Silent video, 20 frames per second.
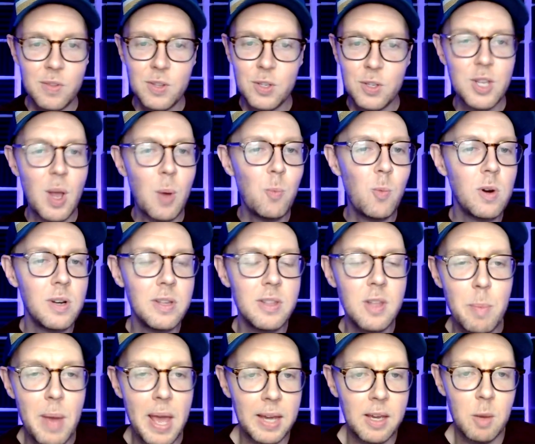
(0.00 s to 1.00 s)
somewhere in
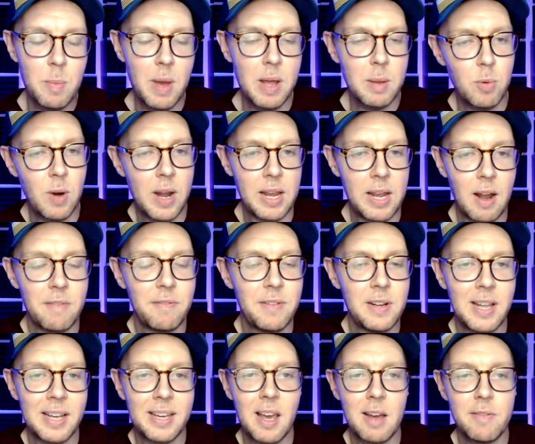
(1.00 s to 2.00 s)
the back of my brain, I
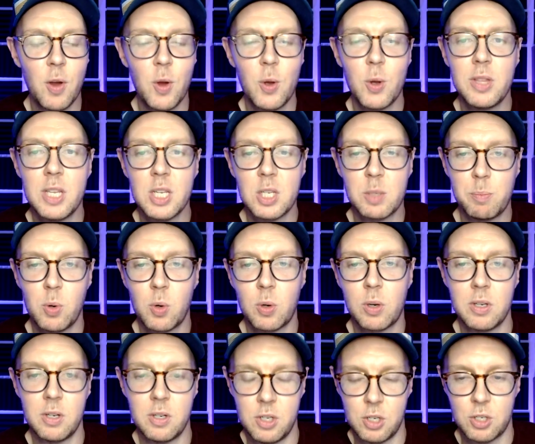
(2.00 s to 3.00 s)
feel like I've heard this
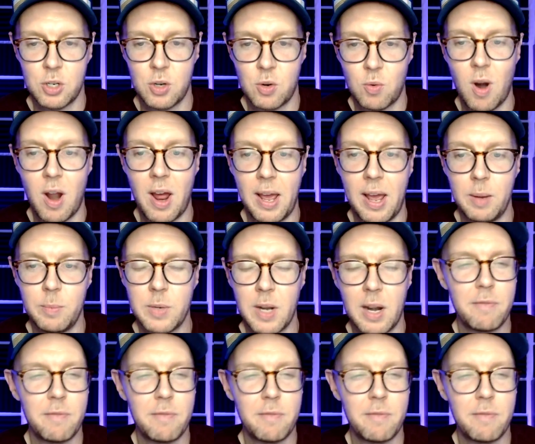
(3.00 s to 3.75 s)
book described,